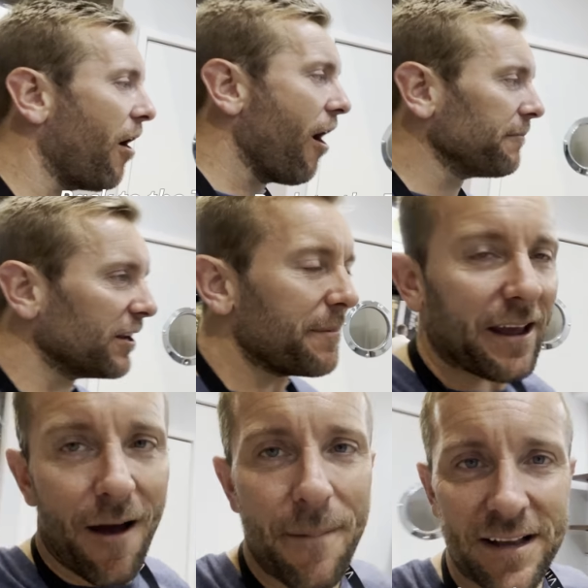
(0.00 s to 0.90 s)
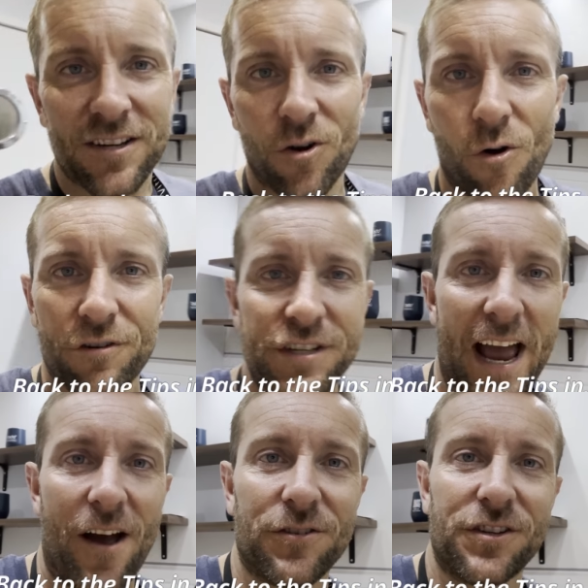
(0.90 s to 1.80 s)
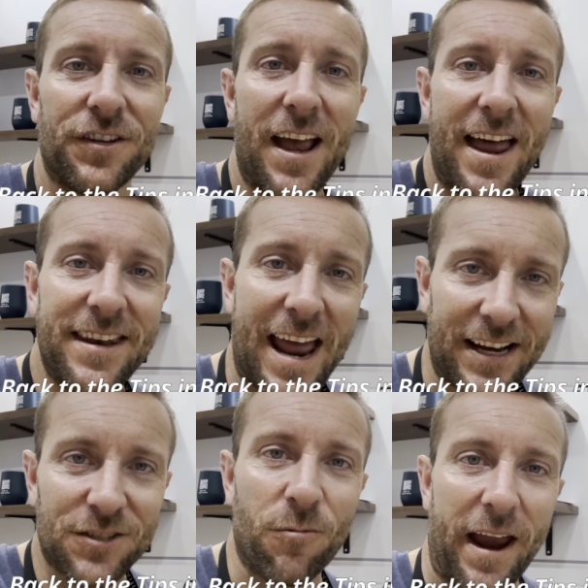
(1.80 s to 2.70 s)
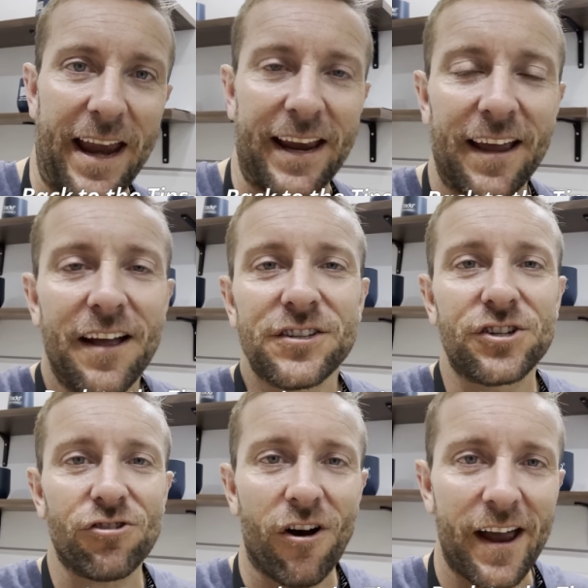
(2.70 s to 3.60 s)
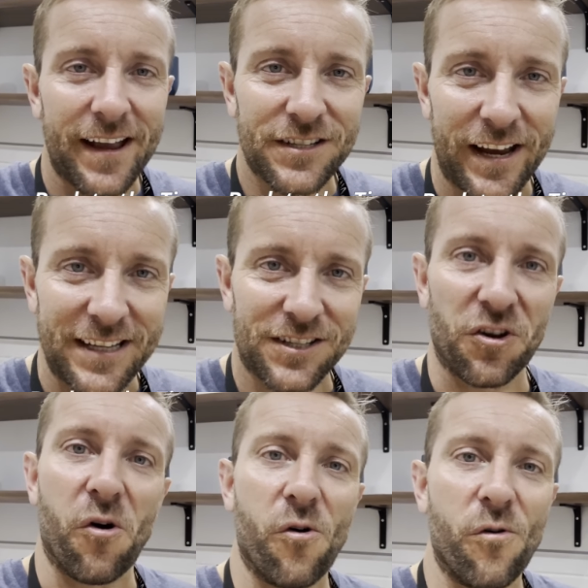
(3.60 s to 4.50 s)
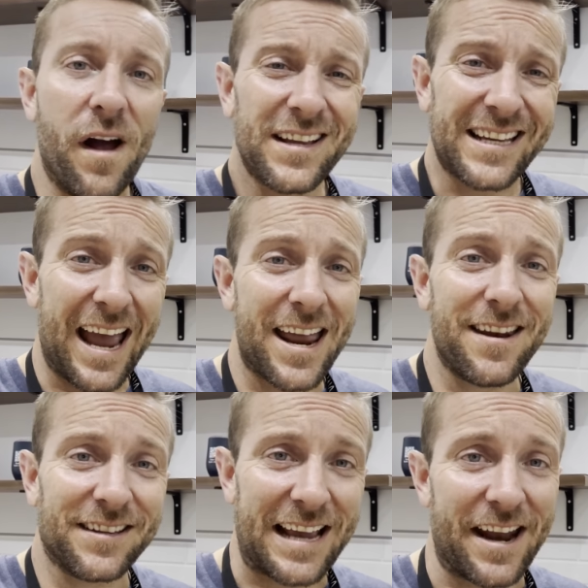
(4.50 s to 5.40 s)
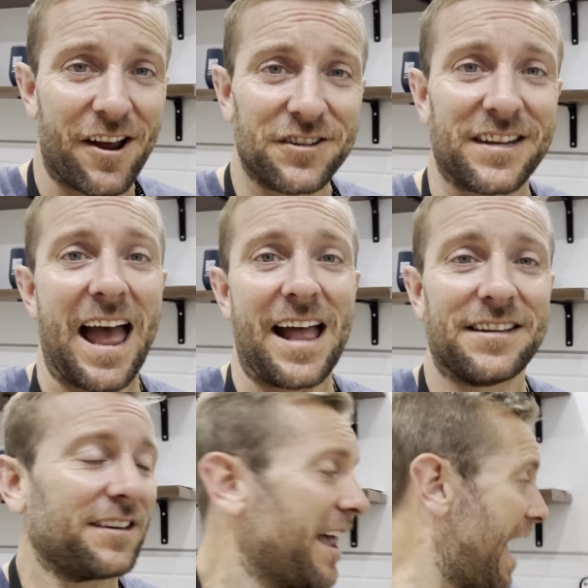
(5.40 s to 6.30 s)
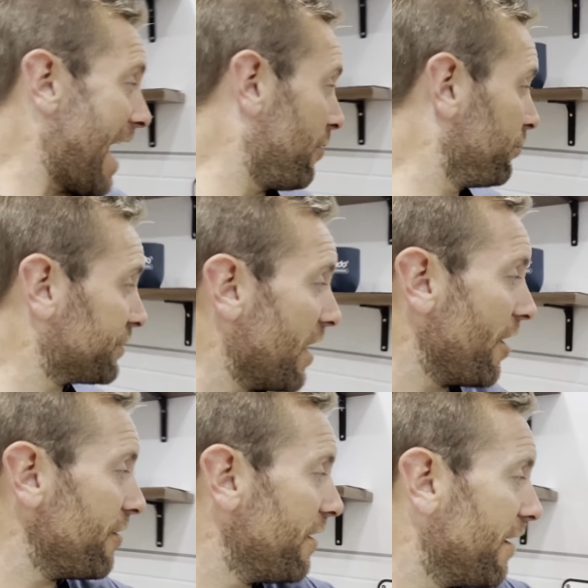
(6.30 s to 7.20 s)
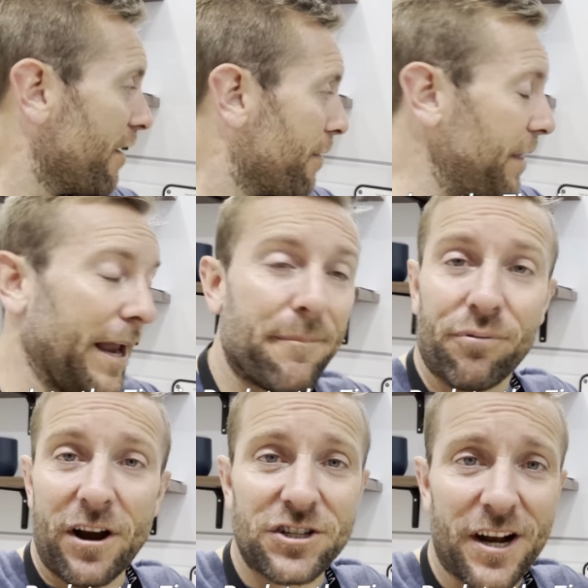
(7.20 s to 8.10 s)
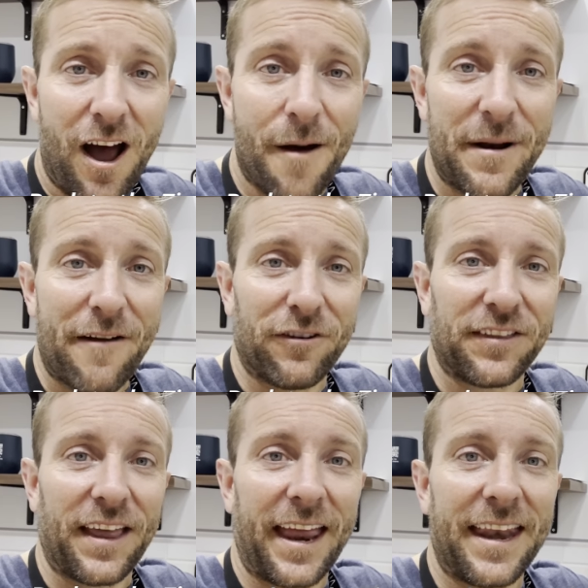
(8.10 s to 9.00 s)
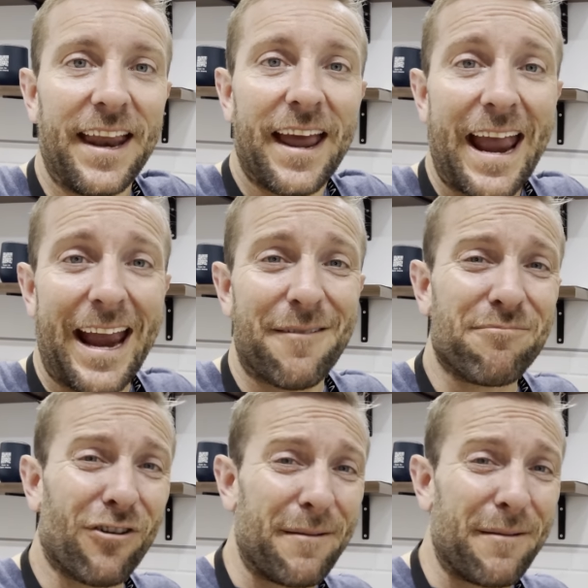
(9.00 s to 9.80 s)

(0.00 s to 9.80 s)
I'm gonna be going back to Laura's house next week to try to install 10 Tado stats and also the bridge and hub and everything in pretty